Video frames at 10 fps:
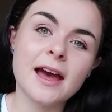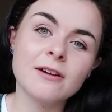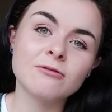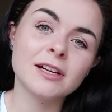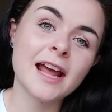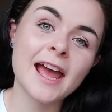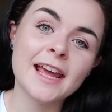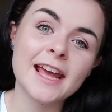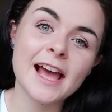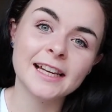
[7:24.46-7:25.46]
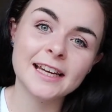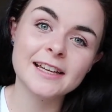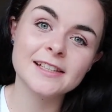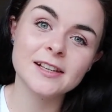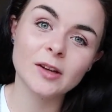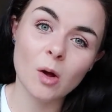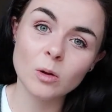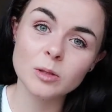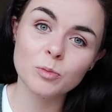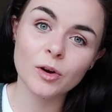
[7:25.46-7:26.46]
Renee Elise
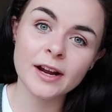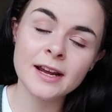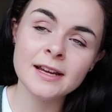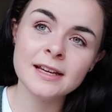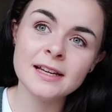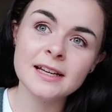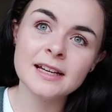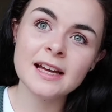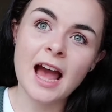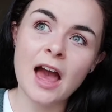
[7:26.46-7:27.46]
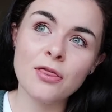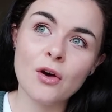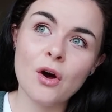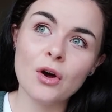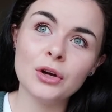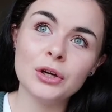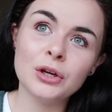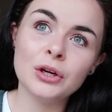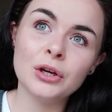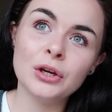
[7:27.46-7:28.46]
Goldsberry. I thought
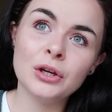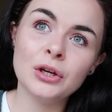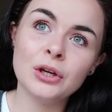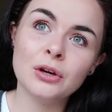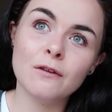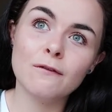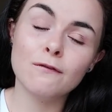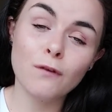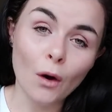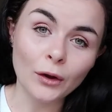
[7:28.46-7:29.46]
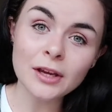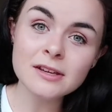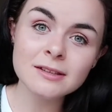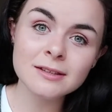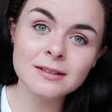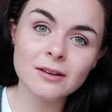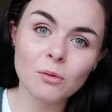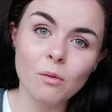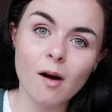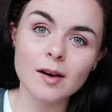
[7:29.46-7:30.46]
her voice
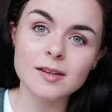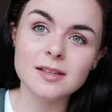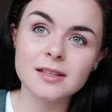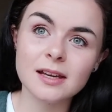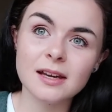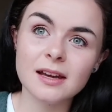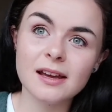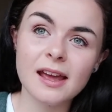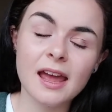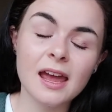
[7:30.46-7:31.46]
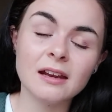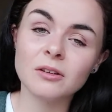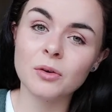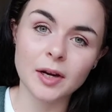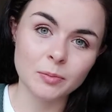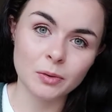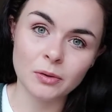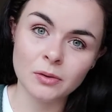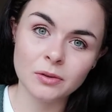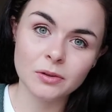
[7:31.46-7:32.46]
was
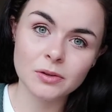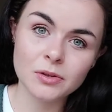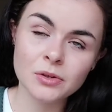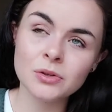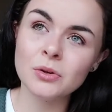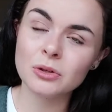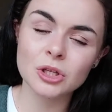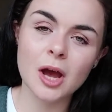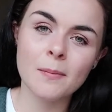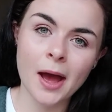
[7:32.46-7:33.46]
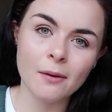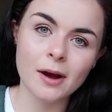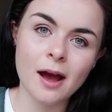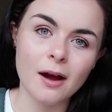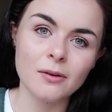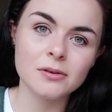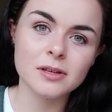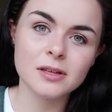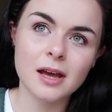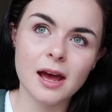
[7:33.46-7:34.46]
incredible, such a
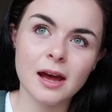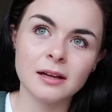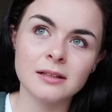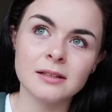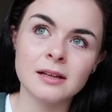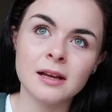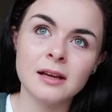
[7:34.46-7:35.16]
powerhouse, and